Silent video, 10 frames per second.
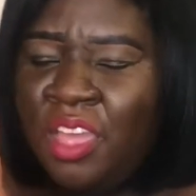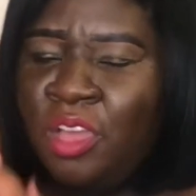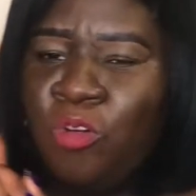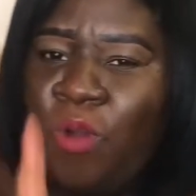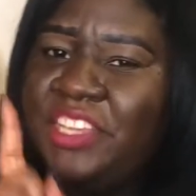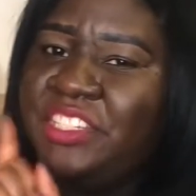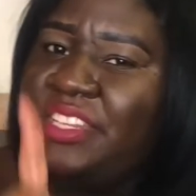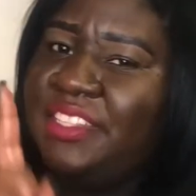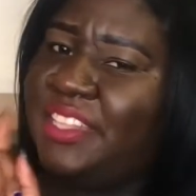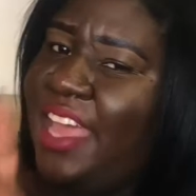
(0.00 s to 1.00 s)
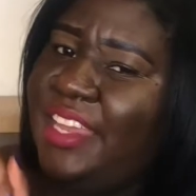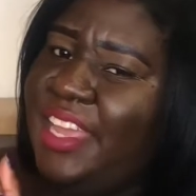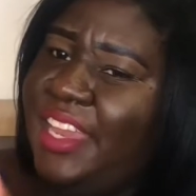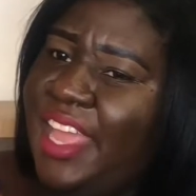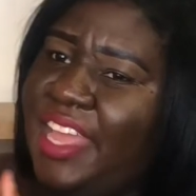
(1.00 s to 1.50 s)
Questions that
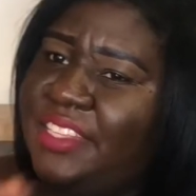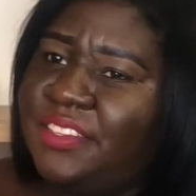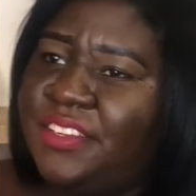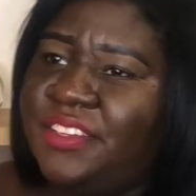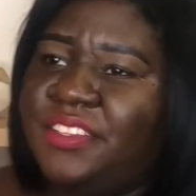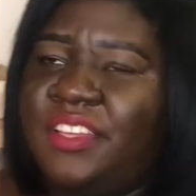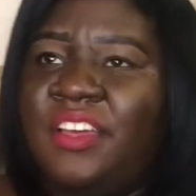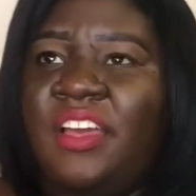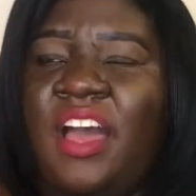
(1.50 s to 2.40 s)
need answers.